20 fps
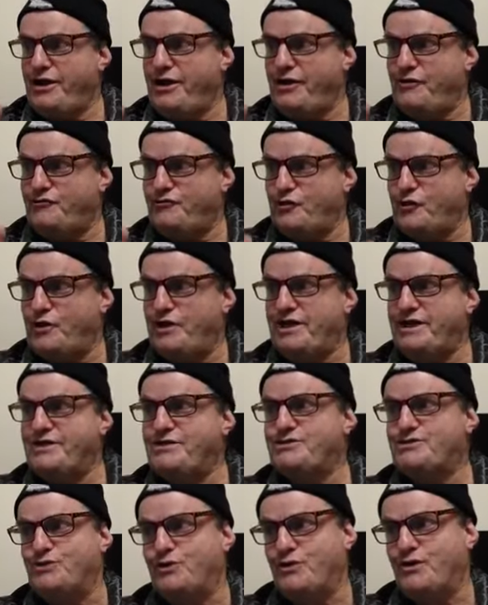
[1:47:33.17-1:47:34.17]
If you're
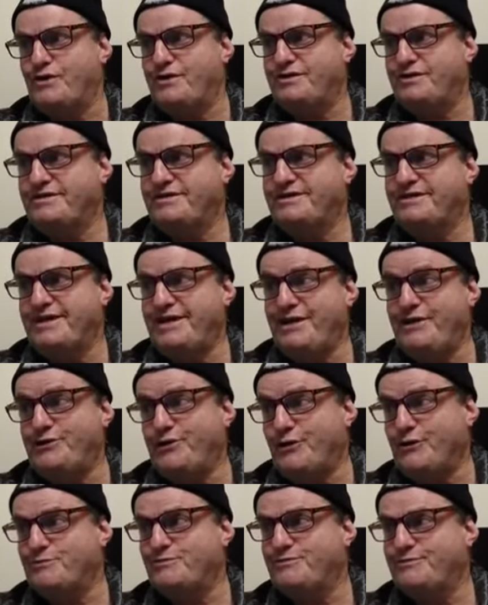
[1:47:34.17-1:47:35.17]
Esau,
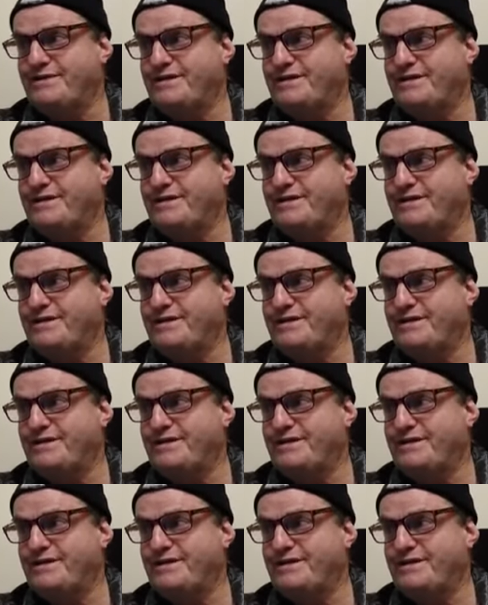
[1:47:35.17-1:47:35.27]
Edom,